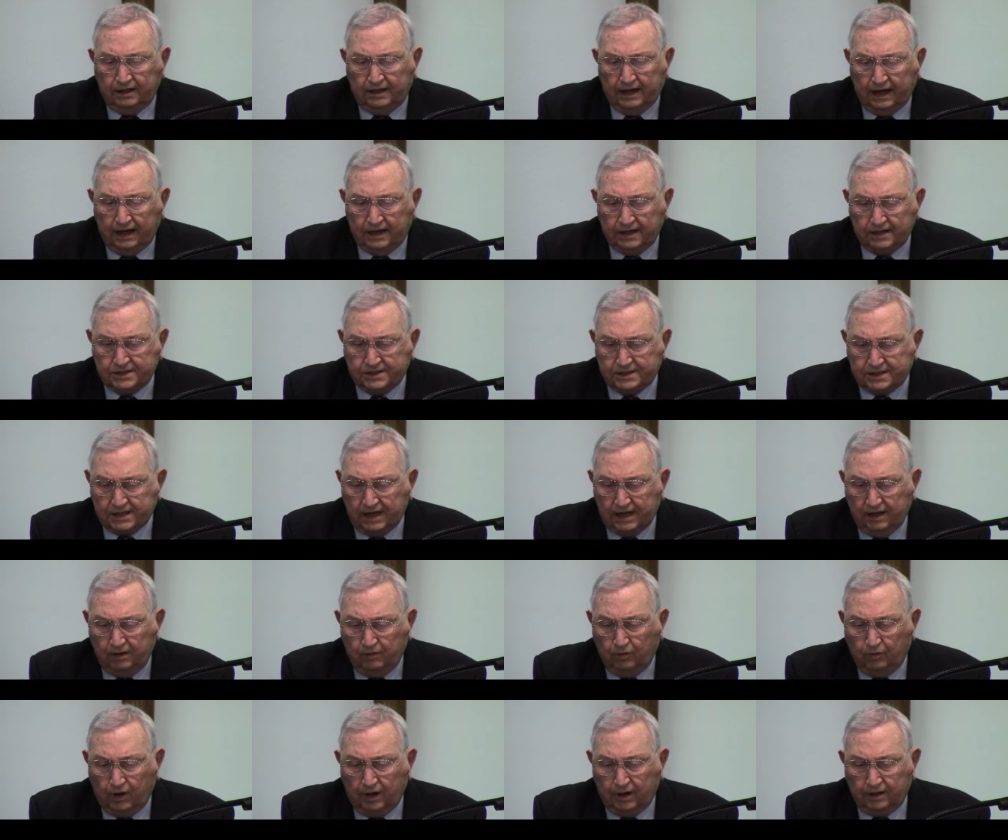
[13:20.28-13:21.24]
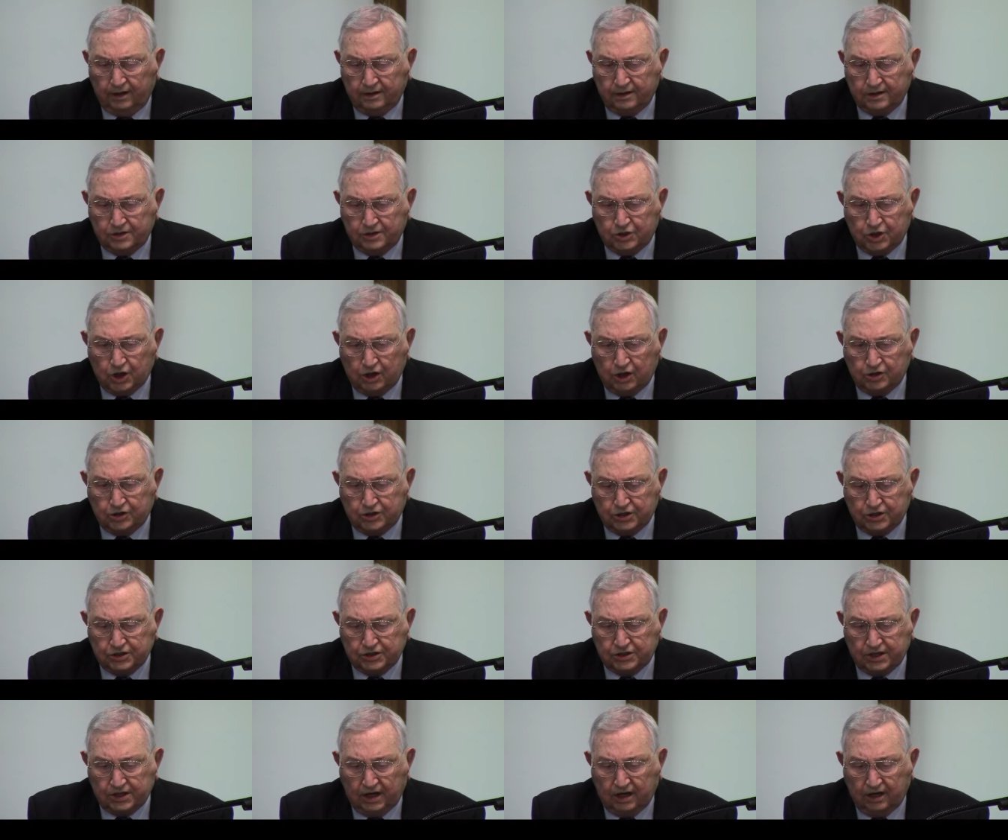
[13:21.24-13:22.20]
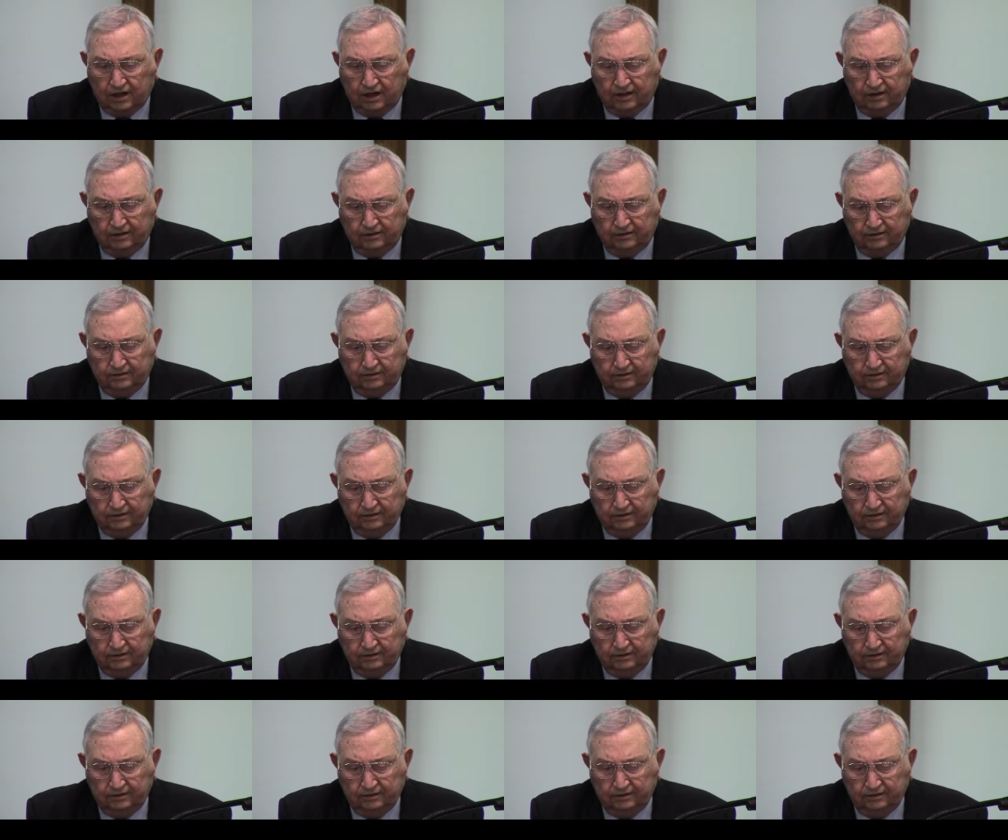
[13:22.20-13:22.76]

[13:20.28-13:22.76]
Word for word: Tennessee, one of the churches there,